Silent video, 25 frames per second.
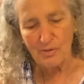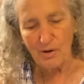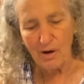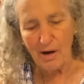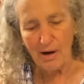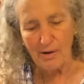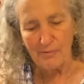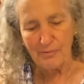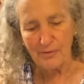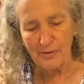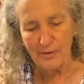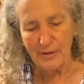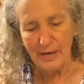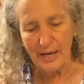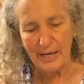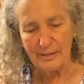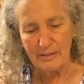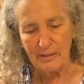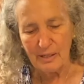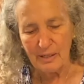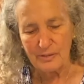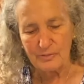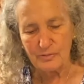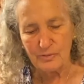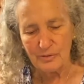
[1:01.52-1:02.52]
offer an
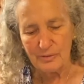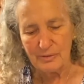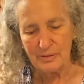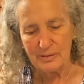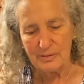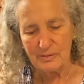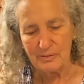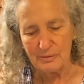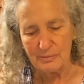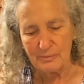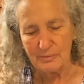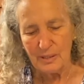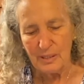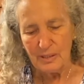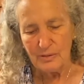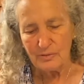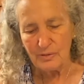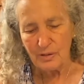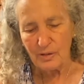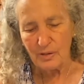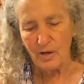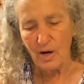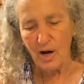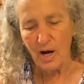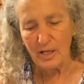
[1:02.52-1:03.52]
alternative
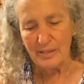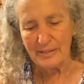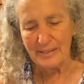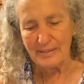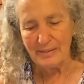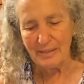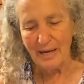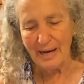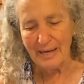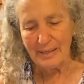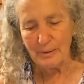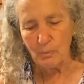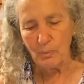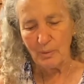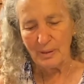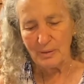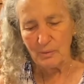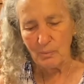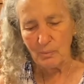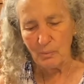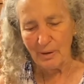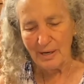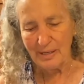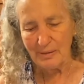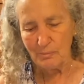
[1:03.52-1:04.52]
to calling
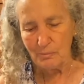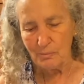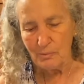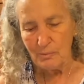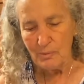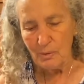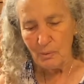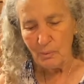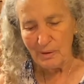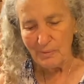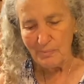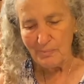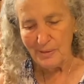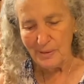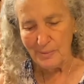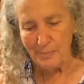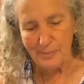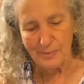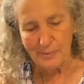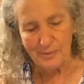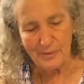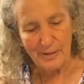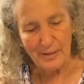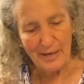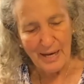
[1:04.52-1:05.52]
911 when
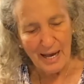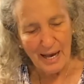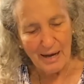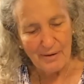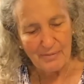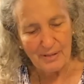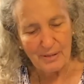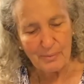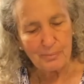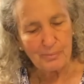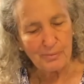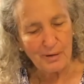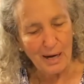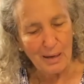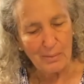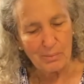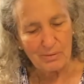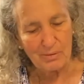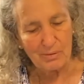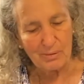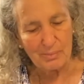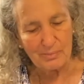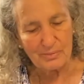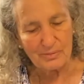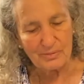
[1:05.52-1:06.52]
people are having
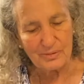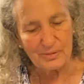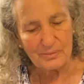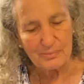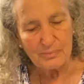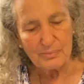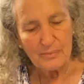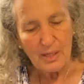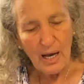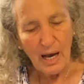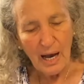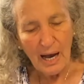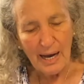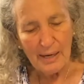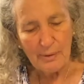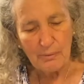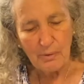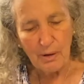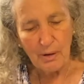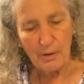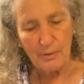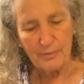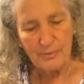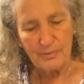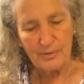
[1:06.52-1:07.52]
problems. I
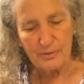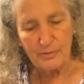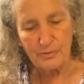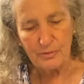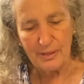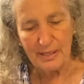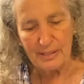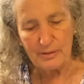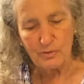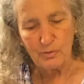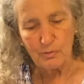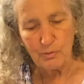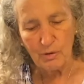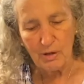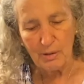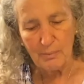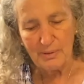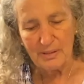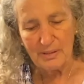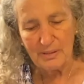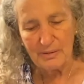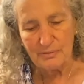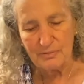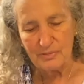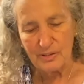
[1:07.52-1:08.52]
wrote the
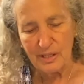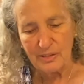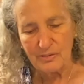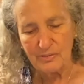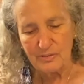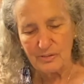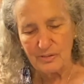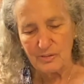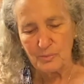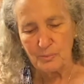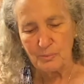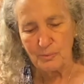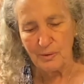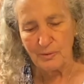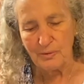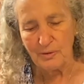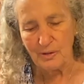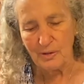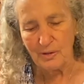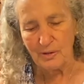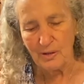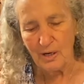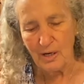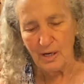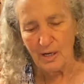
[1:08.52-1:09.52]
Transformative Justice
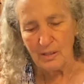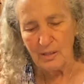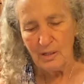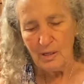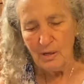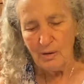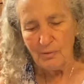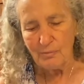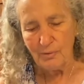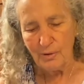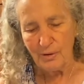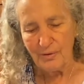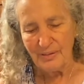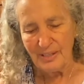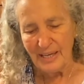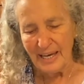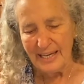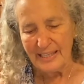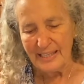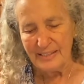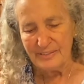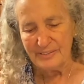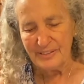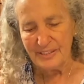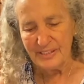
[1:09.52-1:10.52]
Protocol for the
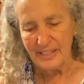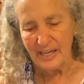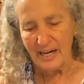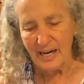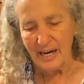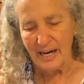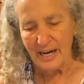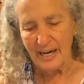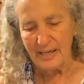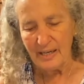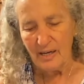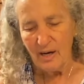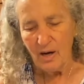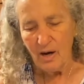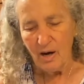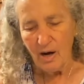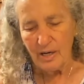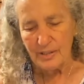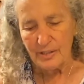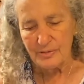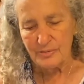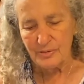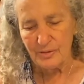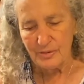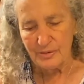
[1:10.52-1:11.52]
ATI
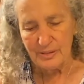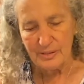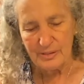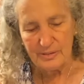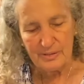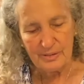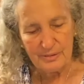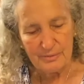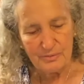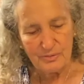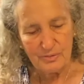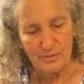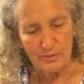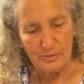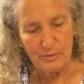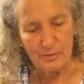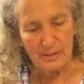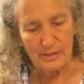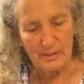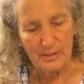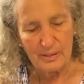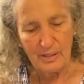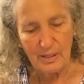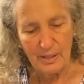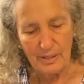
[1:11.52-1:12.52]
Alternatives to
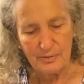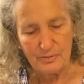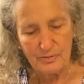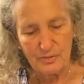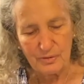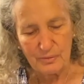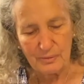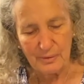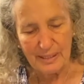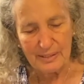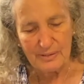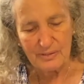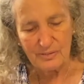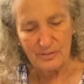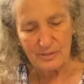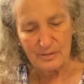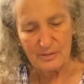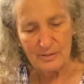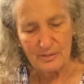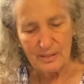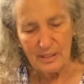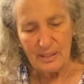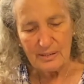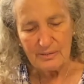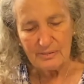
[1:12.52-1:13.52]
Incarceration
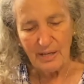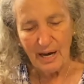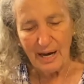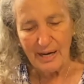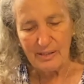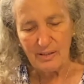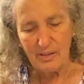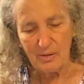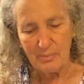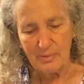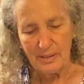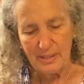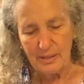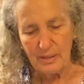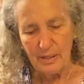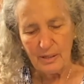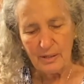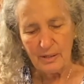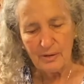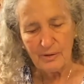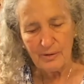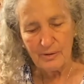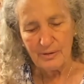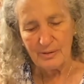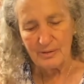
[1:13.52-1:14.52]
document
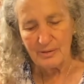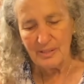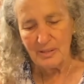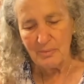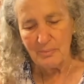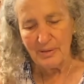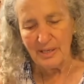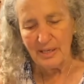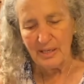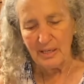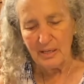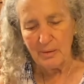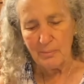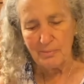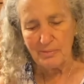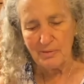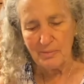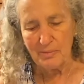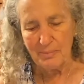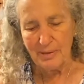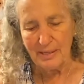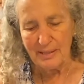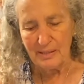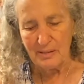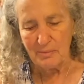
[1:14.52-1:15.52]
currently being
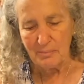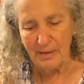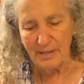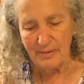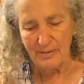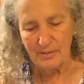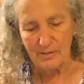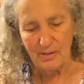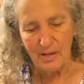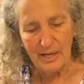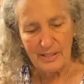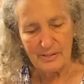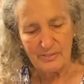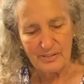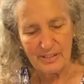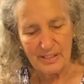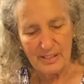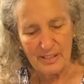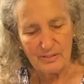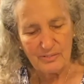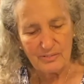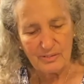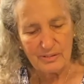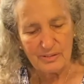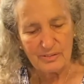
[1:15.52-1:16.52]
implemented by the Los
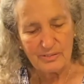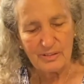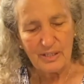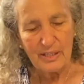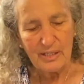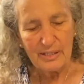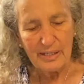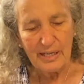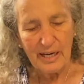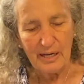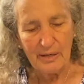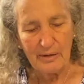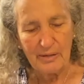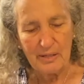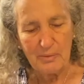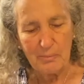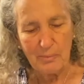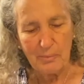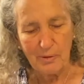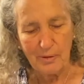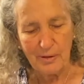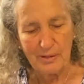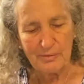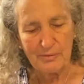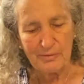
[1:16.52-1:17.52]
Angeles County
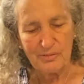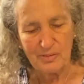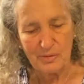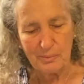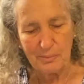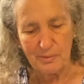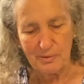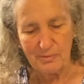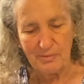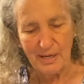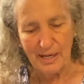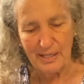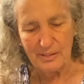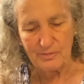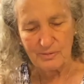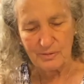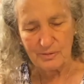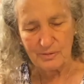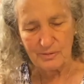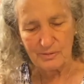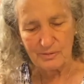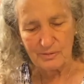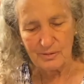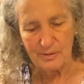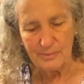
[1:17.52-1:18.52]
Board of
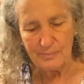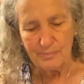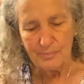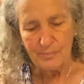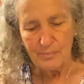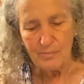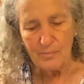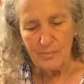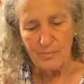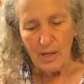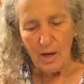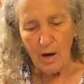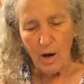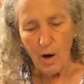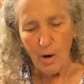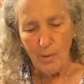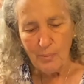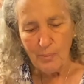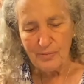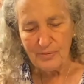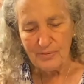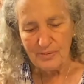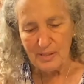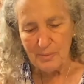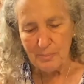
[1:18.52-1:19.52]
Supervisors.
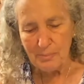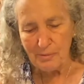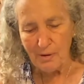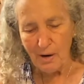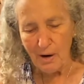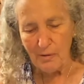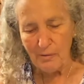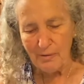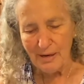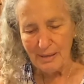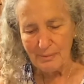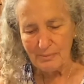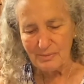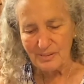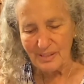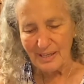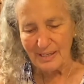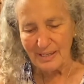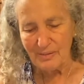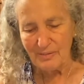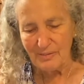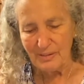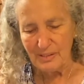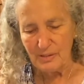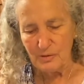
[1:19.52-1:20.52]
Hopefully, programs
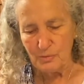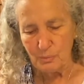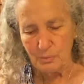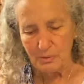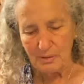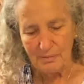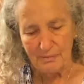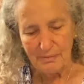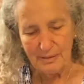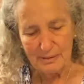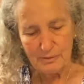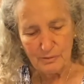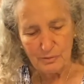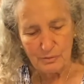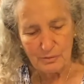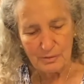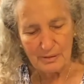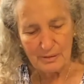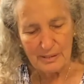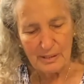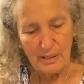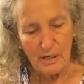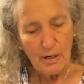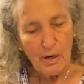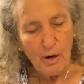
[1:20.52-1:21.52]
like these will
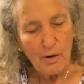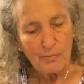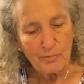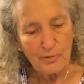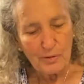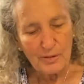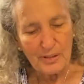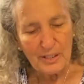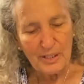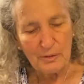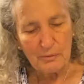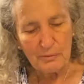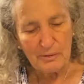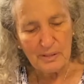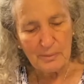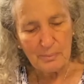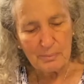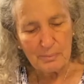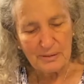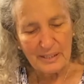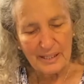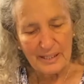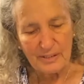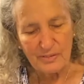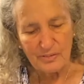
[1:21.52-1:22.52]
eventually fully
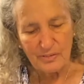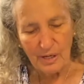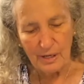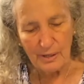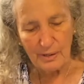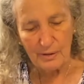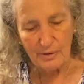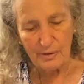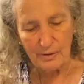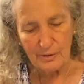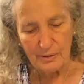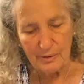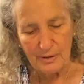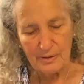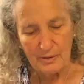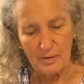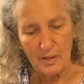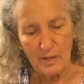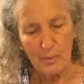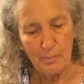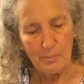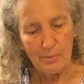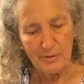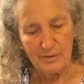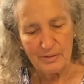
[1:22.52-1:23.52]
replace our current
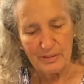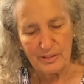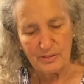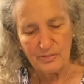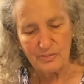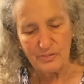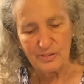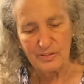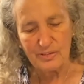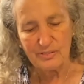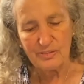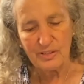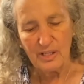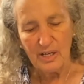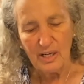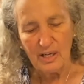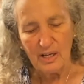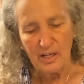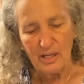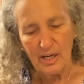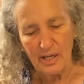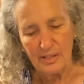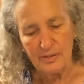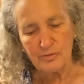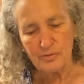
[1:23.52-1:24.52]
pernicious
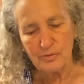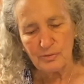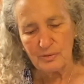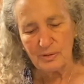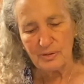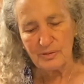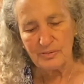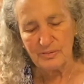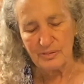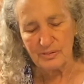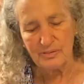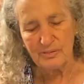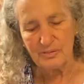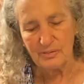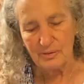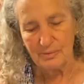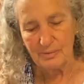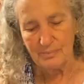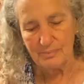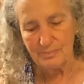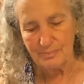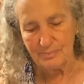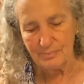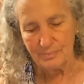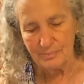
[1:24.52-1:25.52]
carceral system.